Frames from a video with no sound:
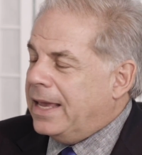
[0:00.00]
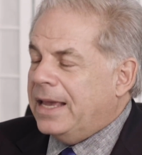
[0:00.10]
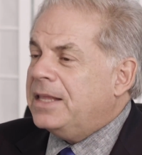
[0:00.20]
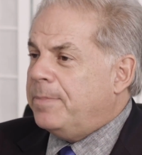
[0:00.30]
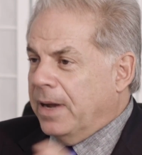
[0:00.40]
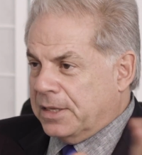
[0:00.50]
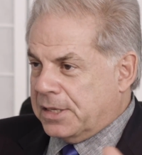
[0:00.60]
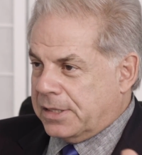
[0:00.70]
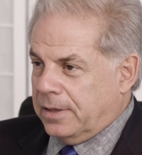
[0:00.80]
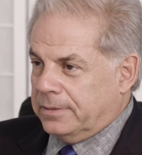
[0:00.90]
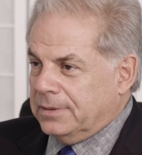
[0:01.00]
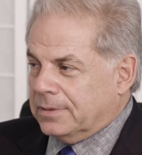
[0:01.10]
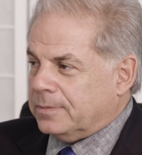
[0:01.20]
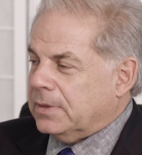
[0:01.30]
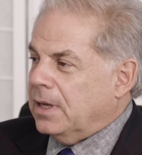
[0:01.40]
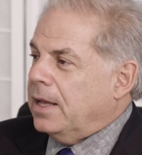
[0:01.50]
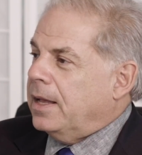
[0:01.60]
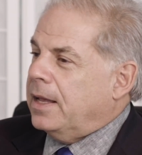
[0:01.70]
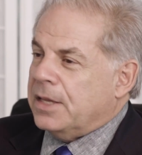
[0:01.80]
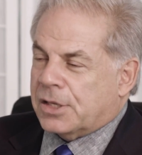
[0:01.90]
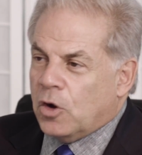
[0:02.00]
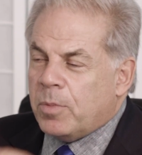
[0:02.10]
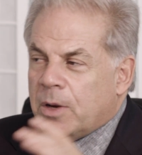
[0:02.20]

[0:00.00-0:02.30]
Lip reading: Independence. There's nobody